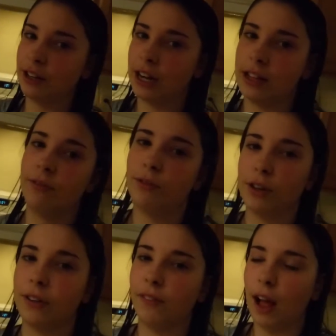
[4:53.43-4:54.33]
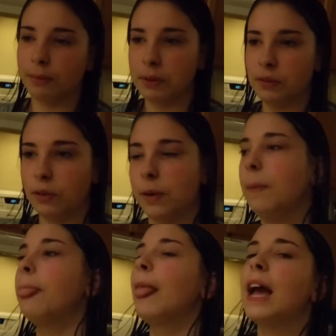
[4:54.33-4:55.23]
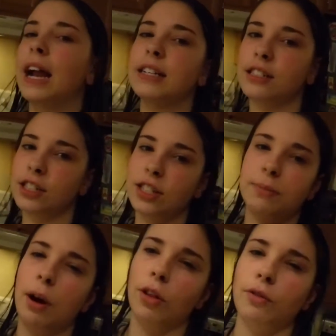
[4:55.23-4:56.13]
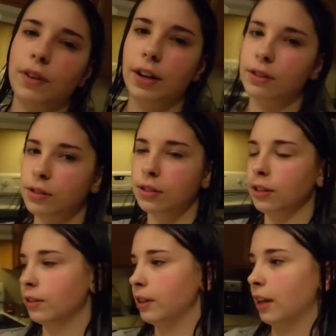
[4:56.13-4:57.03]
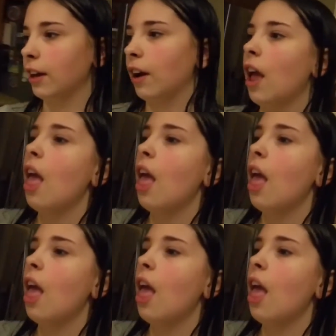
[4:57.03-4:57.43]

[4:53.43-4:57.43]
her in the Florida vlog before, and just some other videos here and there.